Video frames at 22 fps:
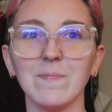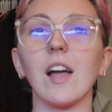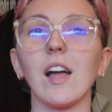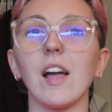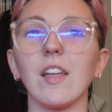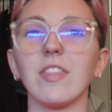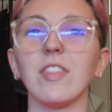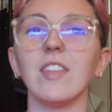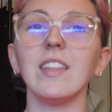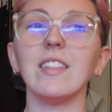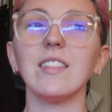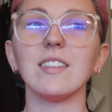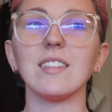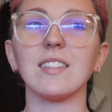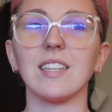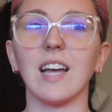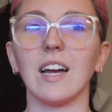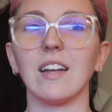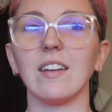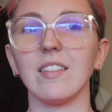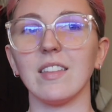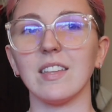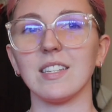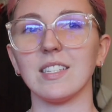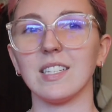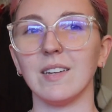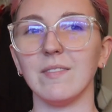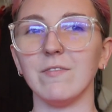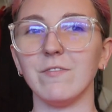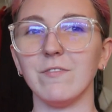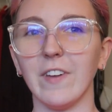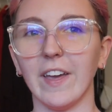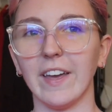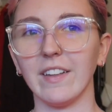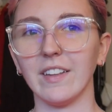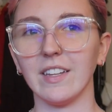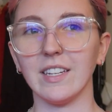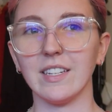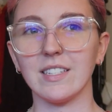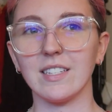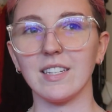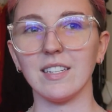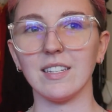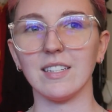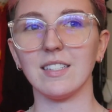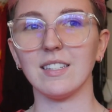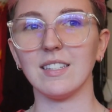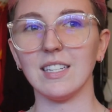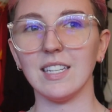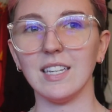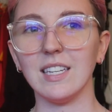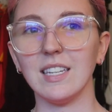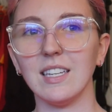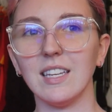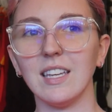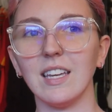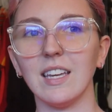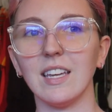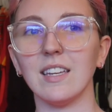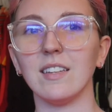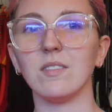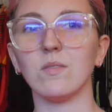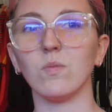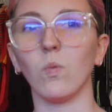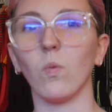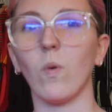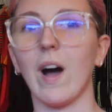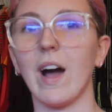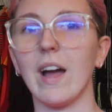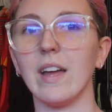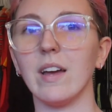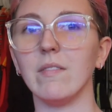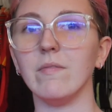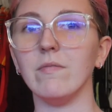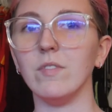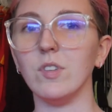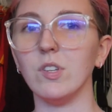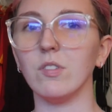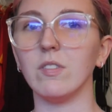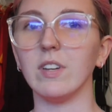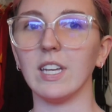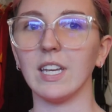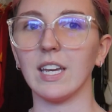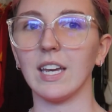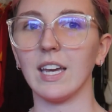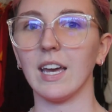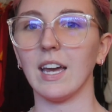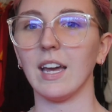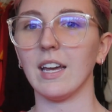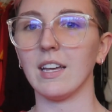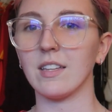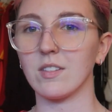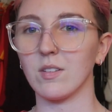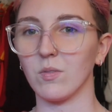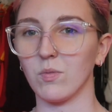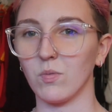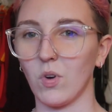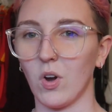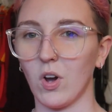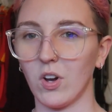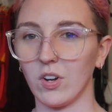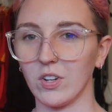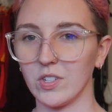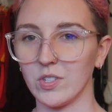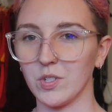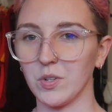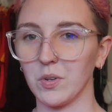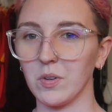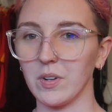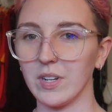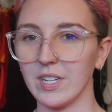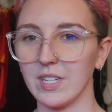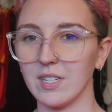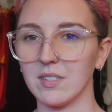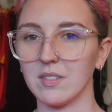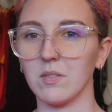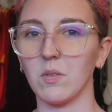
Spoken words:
I think the side of this I'm failing to see is why I'm viewing it as a wrong choice